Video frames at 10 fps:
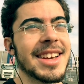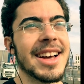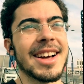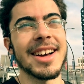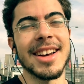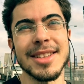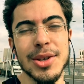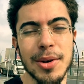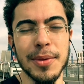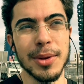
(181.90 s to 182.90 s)
uh, and
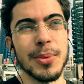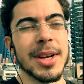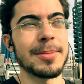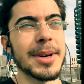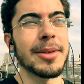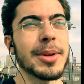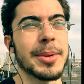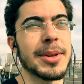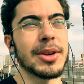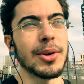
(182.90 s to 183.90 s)
sorry for the wind but we'll
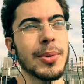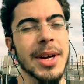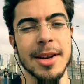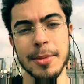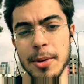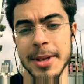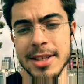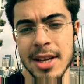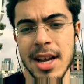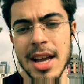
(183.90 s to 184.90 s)
go away in a moment
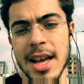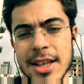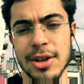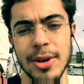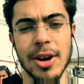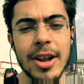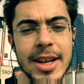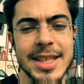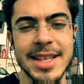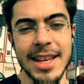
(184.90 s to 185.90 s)
so in all
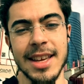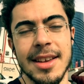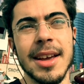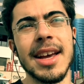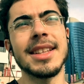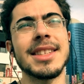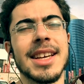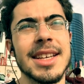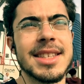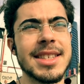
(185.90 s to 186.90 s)
honesty it's
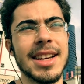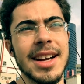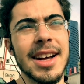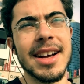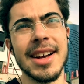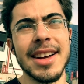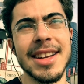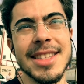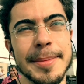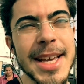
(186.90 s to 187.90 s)
it's uh,
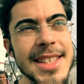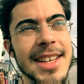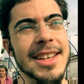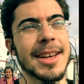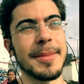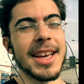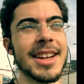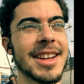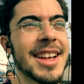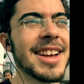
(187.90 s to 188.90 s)
it's amazing I
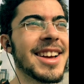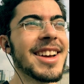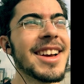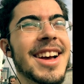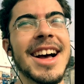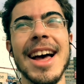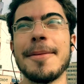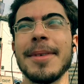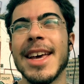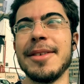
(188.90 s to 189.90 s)
mean
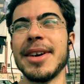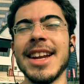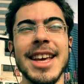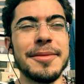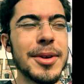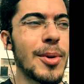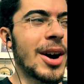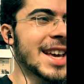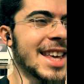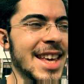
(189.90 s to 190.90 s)
I'm even even
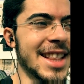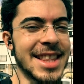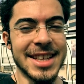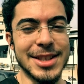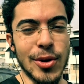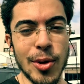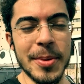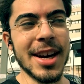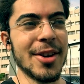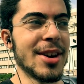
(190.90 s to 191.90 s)
walking in these
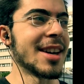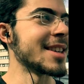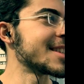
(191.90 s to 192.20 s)
urban areas